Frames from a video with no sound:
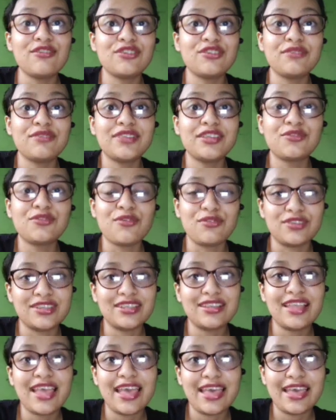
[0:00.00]
of the total
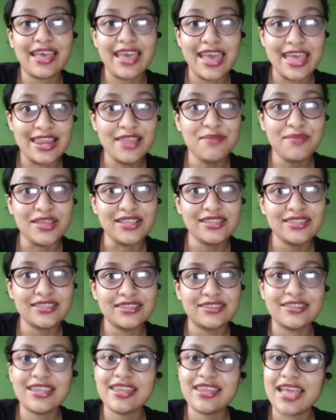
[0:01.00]
elements
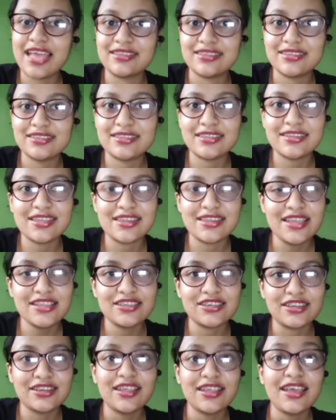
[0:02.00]
that exist in the
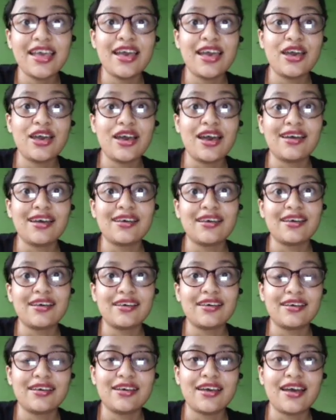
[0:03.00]
nature,
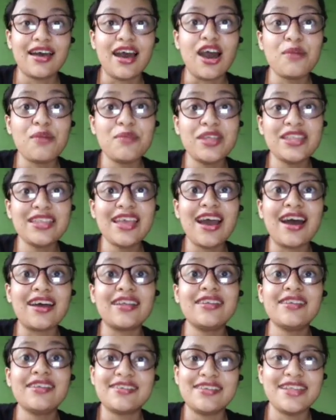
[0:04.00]
how many are
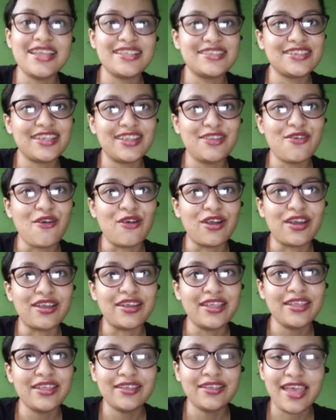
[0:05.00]
naturally
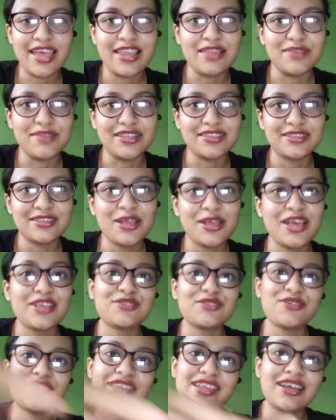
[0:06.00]
occurring elements?
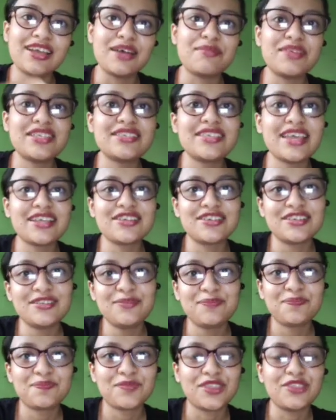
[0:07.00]
So in the comment section,
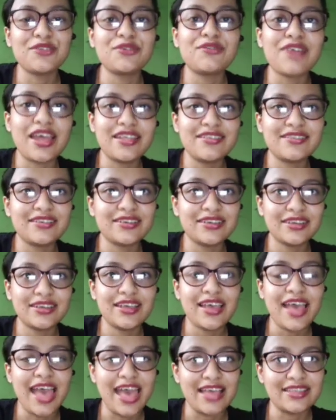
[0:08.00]
do write the
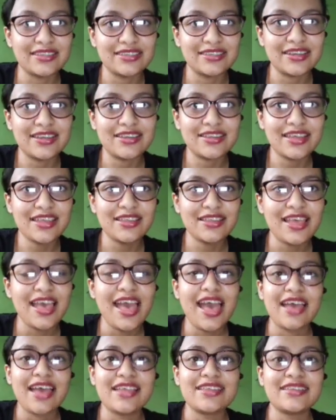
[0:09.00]
answer in that,
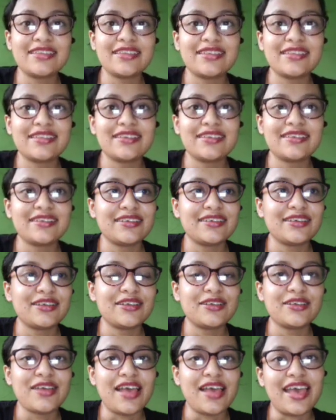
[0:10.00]

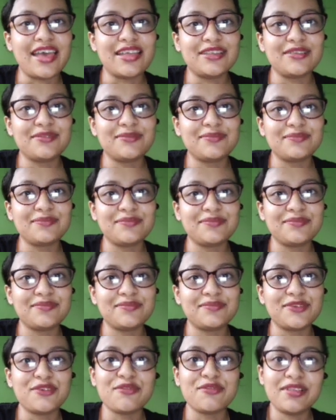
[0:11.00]
and
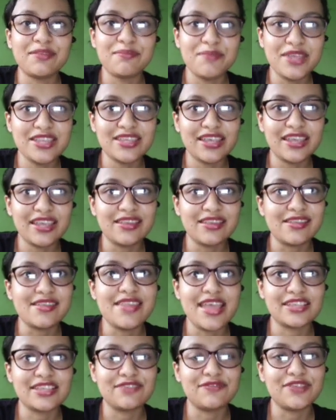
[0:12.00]
we will meet again in the
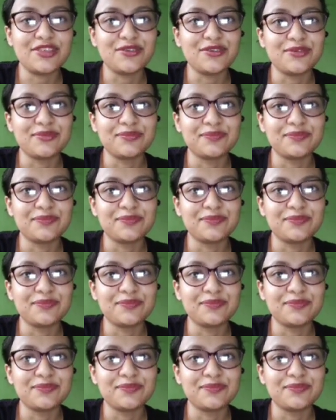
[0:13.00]
next video.